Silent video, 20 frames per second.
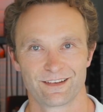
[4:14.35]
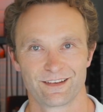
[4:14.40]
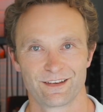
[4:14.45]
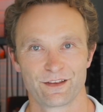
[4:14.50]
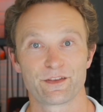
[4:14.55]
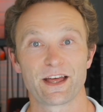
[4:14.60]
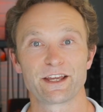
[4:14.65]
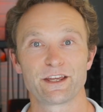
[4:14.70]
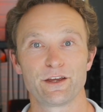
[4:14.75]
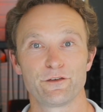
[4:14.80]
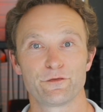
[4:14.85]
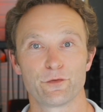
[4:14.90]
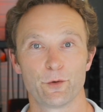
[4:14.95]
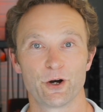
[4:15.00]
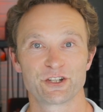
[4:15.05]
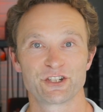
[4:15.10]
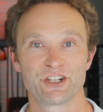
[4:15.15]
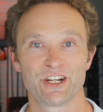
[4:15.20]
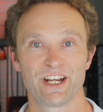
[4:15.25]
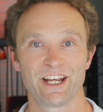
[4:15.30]
Thank you for
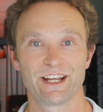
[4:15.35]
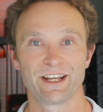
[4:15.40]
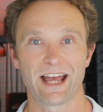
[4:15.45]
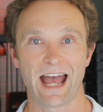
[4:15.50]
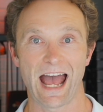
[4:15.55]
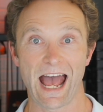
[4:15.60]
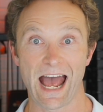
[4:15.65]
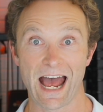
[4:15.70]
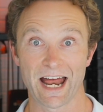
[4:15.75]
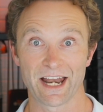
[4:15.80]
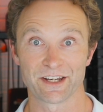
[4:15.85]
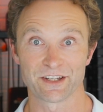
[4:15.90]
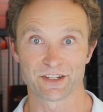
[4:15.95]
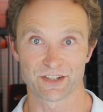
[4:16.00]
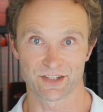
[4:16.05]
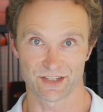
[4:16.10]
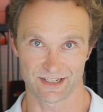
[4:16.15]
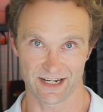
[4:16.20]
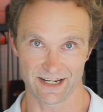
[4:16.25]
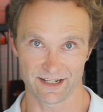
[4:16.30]
watching and
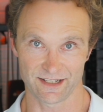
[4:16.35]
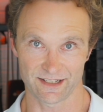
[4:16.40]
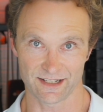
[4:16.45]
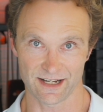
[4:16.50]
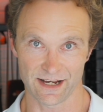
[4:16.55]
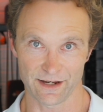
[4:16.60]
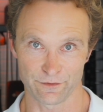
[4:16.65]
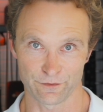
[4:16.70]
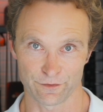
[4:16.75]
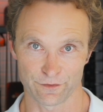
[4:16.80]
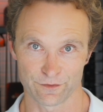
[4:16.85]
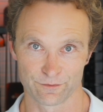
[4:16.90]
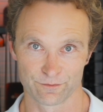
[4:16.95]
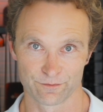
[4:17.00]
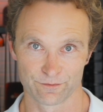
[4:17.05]
stay safe.